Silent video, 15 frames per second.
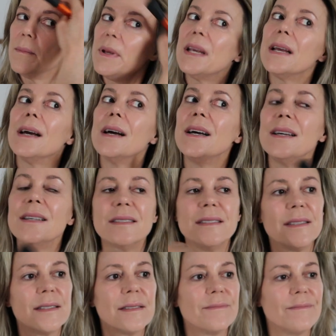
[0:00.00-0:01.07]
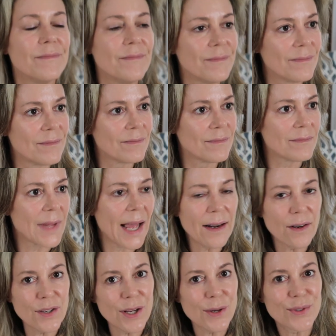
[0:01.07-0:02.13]
Because, I
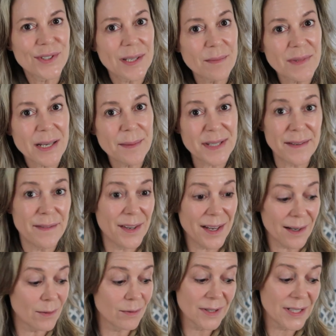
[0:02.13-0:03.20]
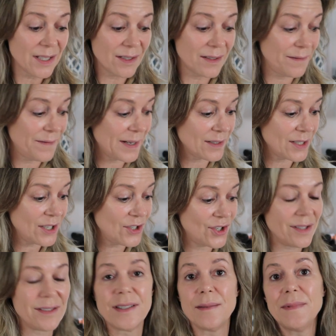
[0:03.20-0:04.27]
don't know, sometimes if you get a really good
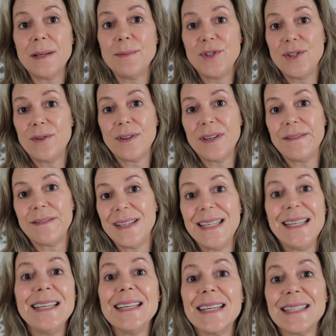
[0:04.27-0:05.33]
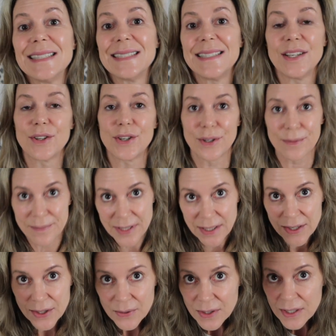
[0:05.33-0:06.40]
foundation, sometimes you don't even need a concealer, you
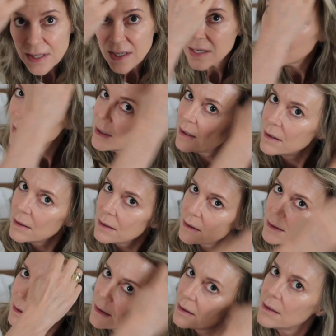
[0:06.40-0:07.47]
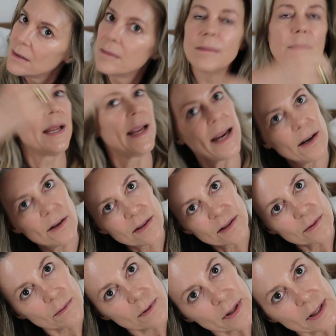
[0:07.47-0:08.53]
know? My hair
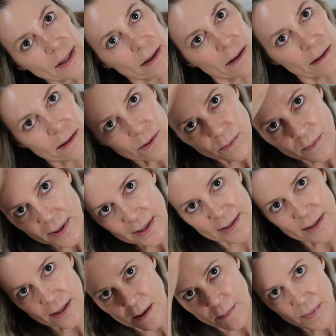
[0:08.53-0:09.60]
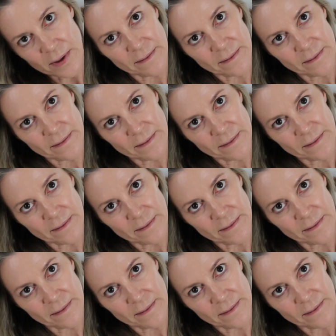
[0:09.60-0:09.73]
is really a little messed up.